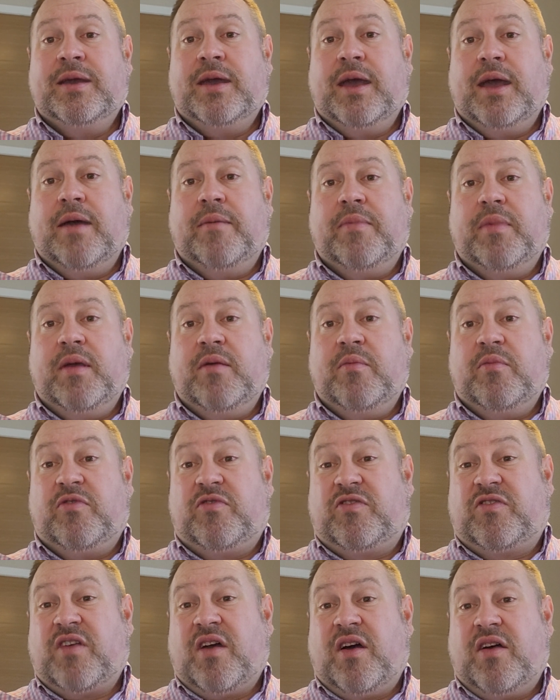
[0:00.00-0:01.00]
We'd
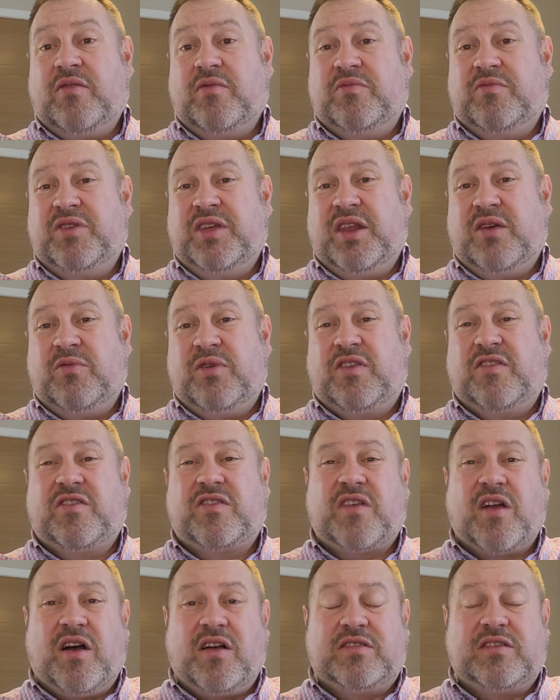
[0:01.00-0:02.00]

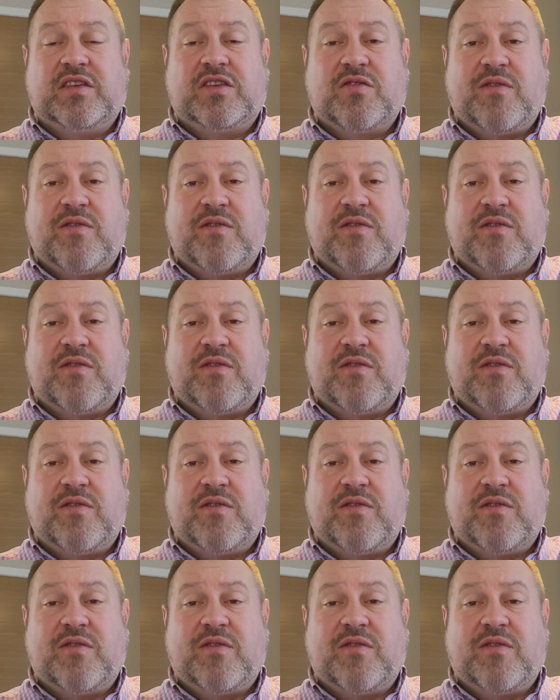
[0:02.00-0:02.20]
started